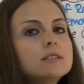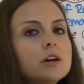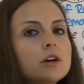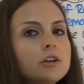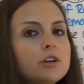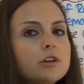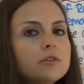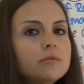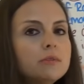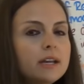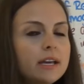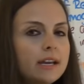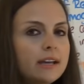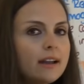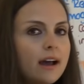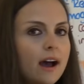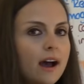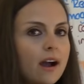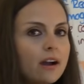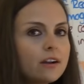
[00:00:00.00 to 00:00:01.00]
So you
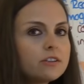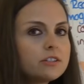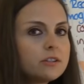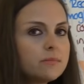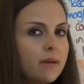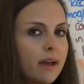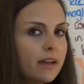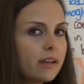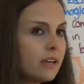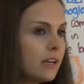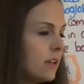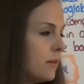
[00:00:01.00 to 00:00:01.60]
need iron to make